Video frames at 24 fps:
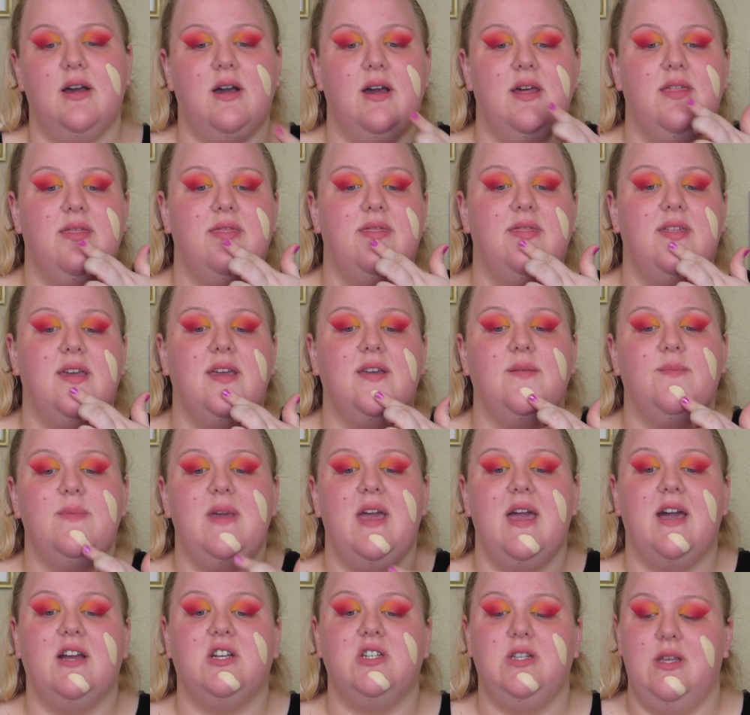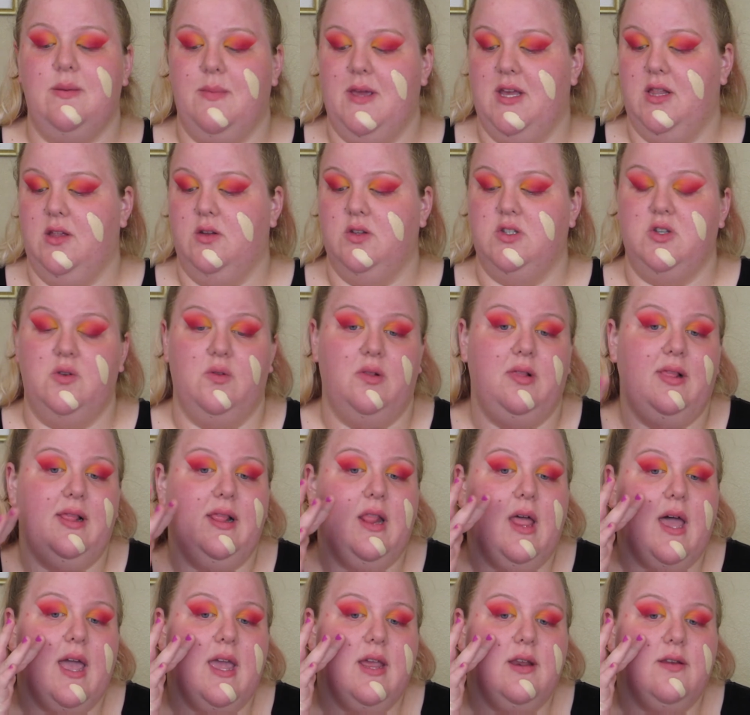I think may actually be a little too
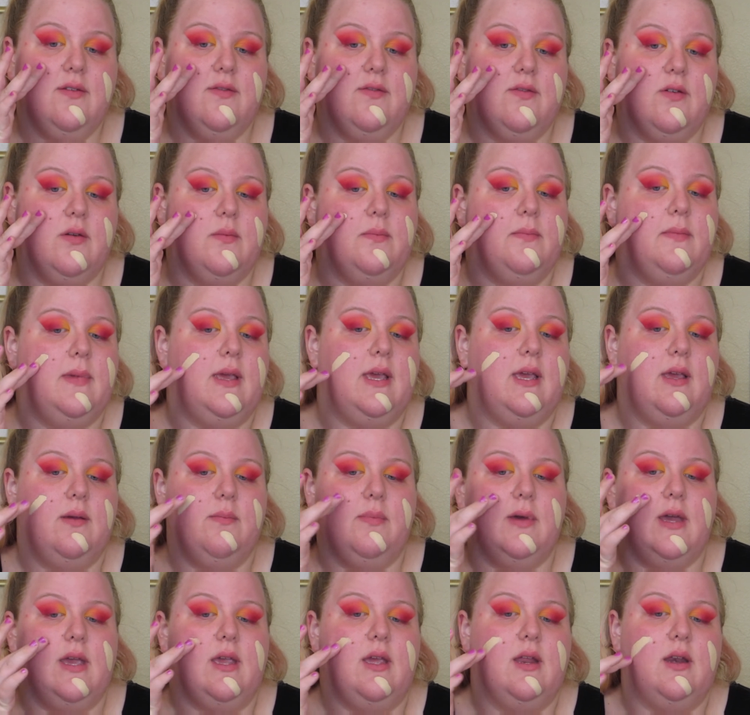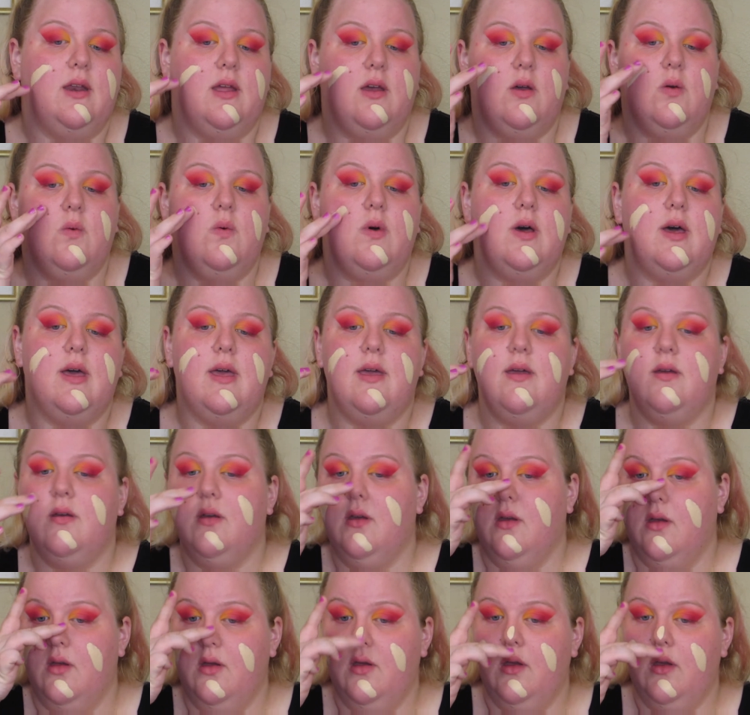light for me, but you know what?
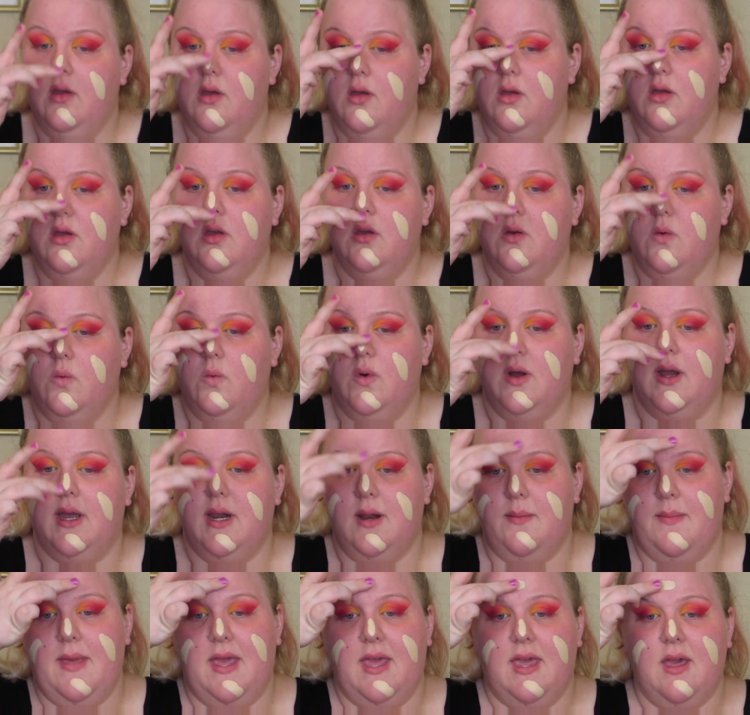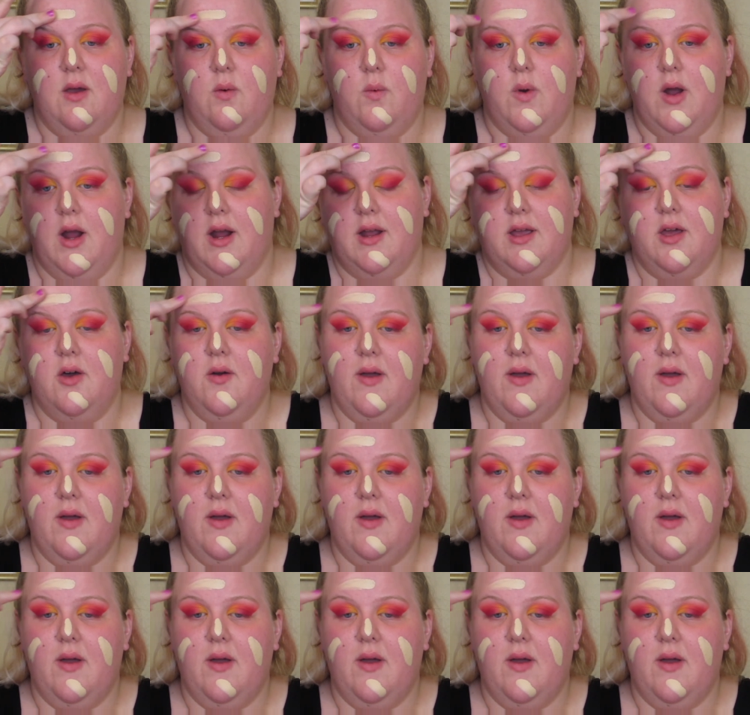We're gonna make it work.